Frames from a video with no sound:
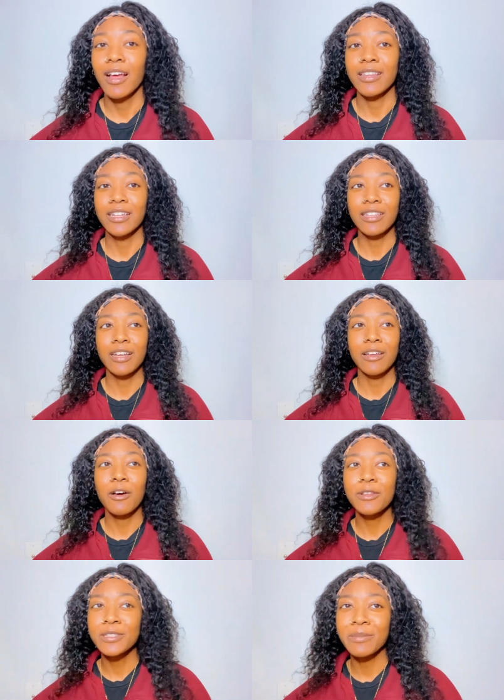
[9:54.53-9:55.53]
And I thought,
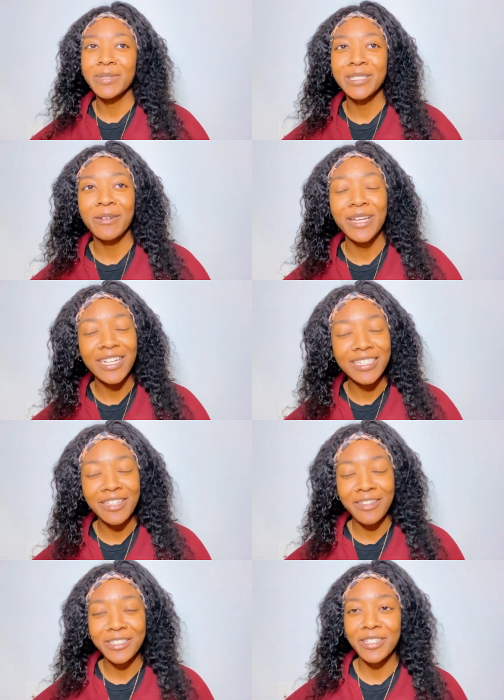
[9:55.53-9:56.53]
oh, this would be so easy.
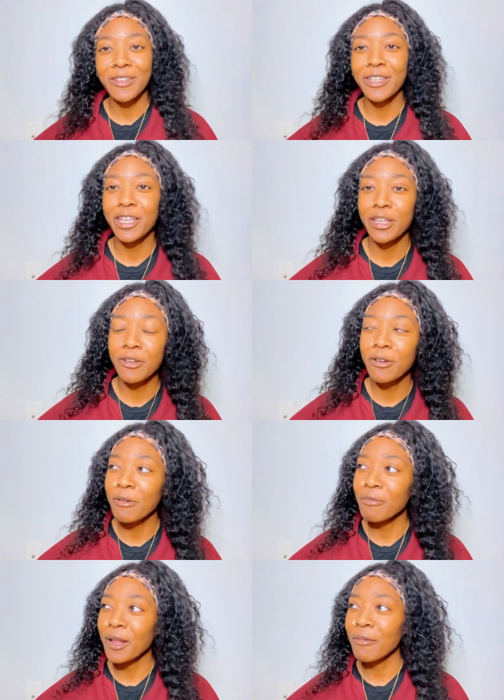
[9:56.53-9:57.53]
They're so cute.
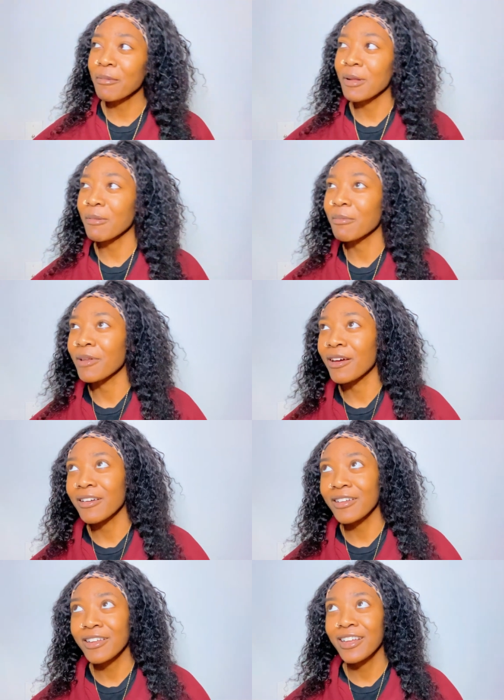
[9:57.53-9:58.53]
Blah, blah, blah, blah, blah.